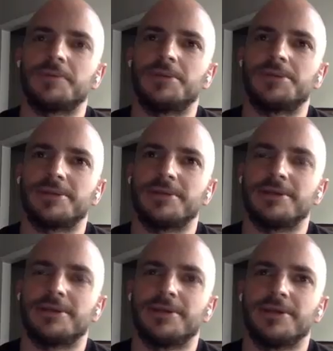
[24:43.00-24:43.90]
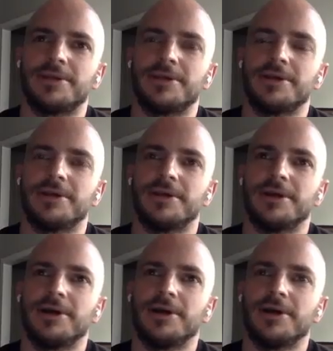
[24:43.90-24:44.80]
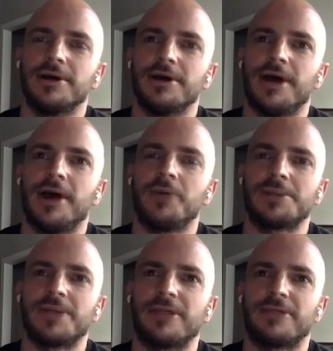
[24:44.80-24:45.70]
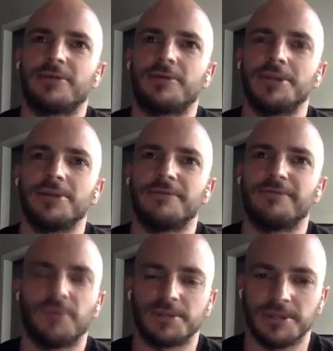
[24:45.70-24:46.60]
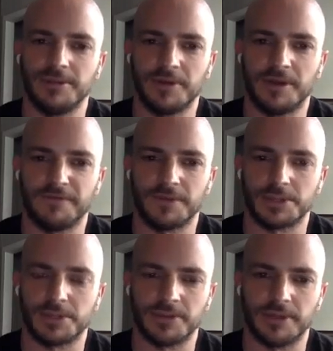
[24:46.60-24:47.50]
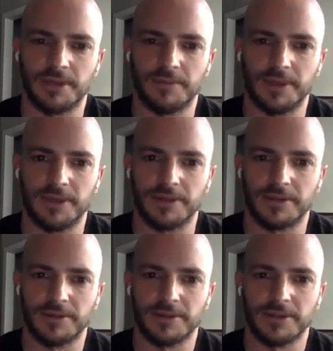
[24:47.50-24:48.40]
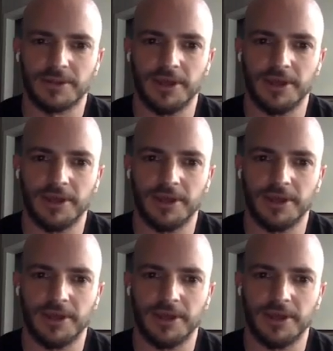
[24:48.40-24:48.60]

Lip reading: was, I was like 13 or 14 when I first joined that band. Okay.